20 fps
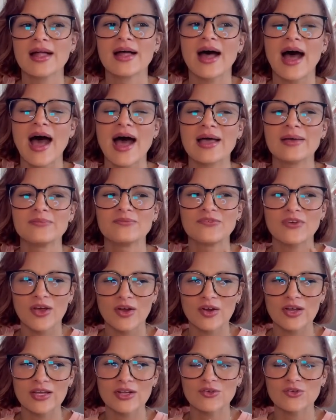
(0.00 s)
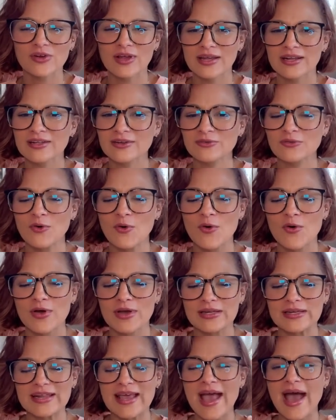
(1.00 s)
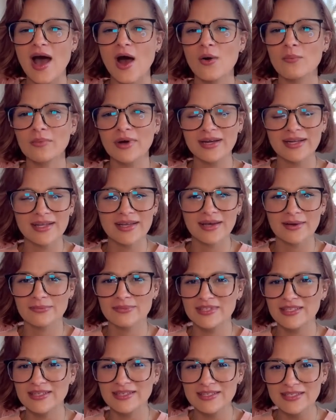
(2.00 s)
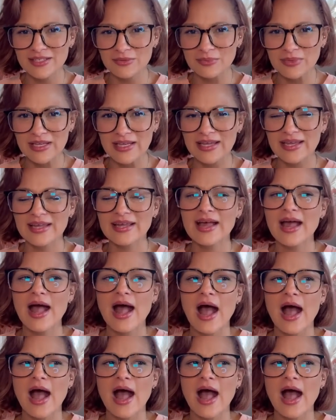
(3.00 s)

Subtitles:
I'm very creative on how money comes into me.